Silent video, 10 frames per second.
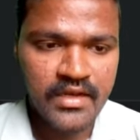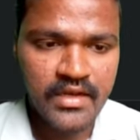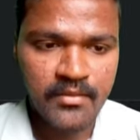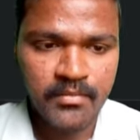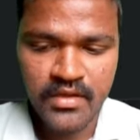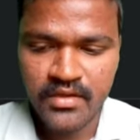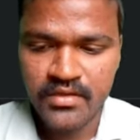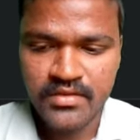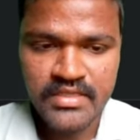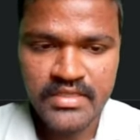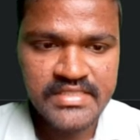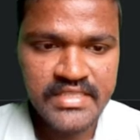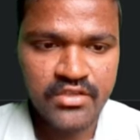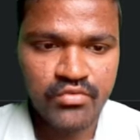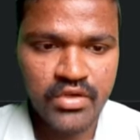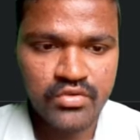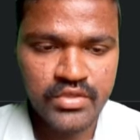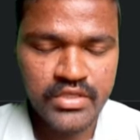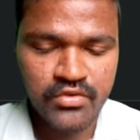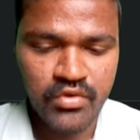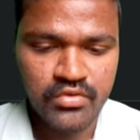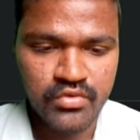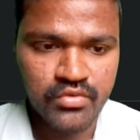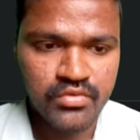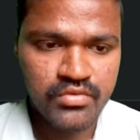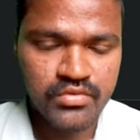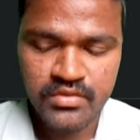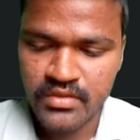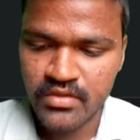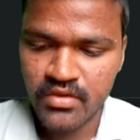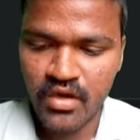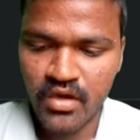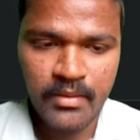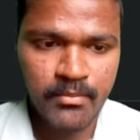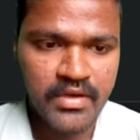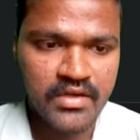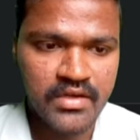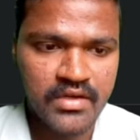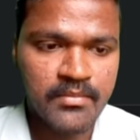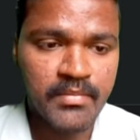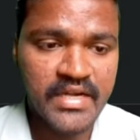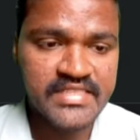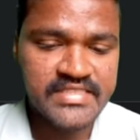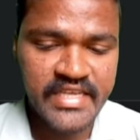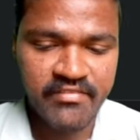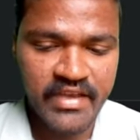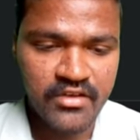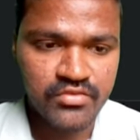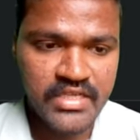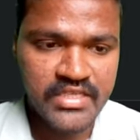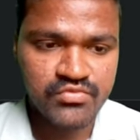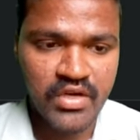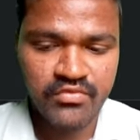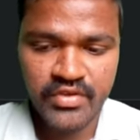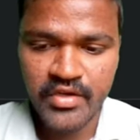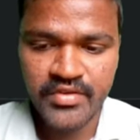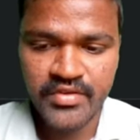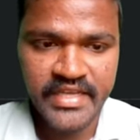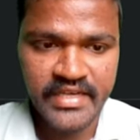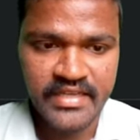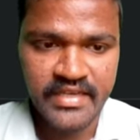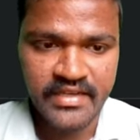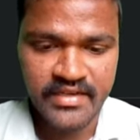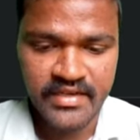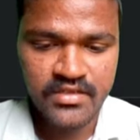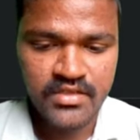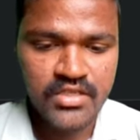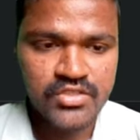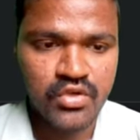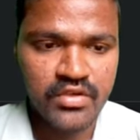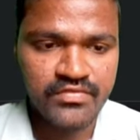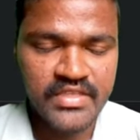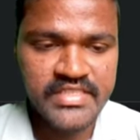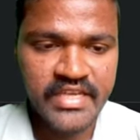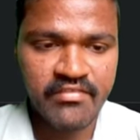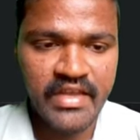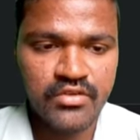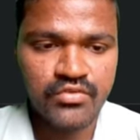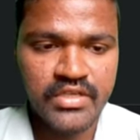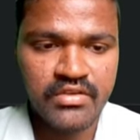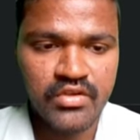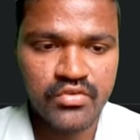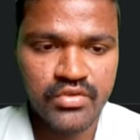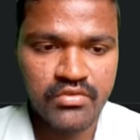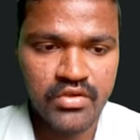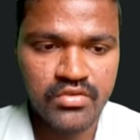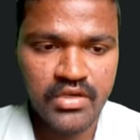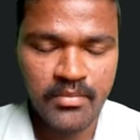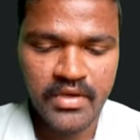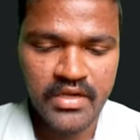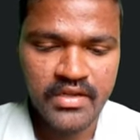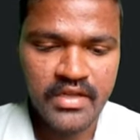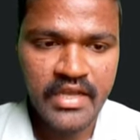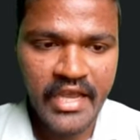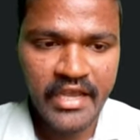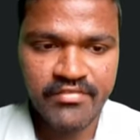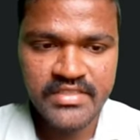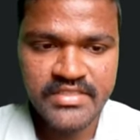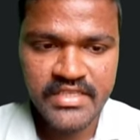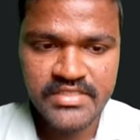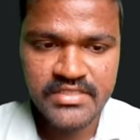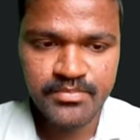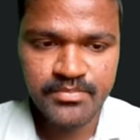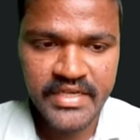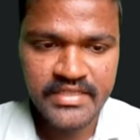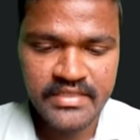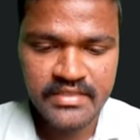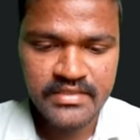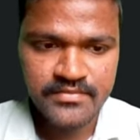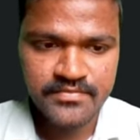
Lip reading: the number equal to not number, but j value, that is what we have taken here, right? So if the j value equal to number, I will just print